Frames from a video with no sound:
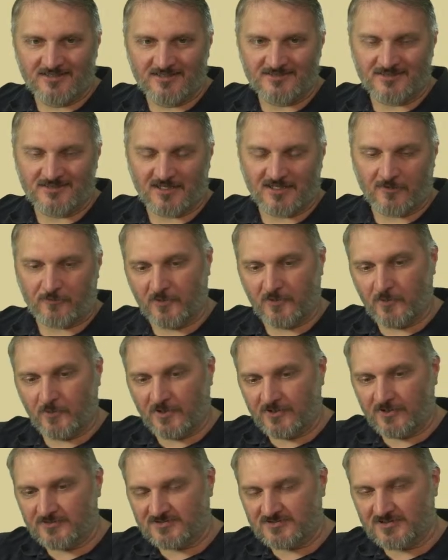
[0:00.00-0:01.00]
You got 3
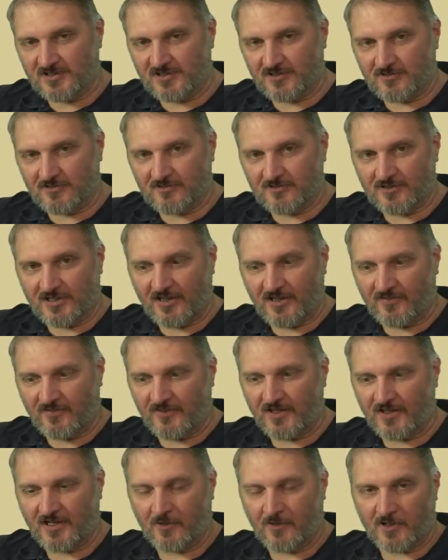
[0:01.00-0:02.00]
windows to juggle, and I
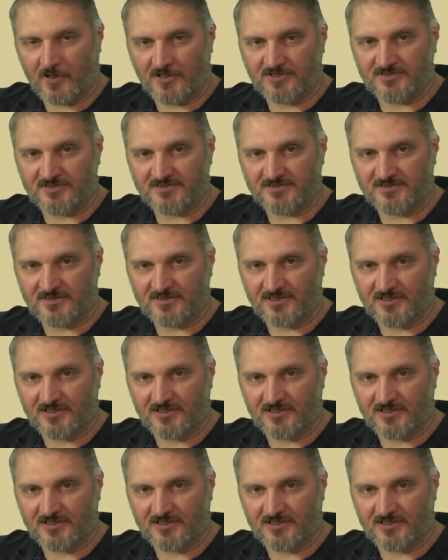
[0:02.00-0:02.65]
think I want to just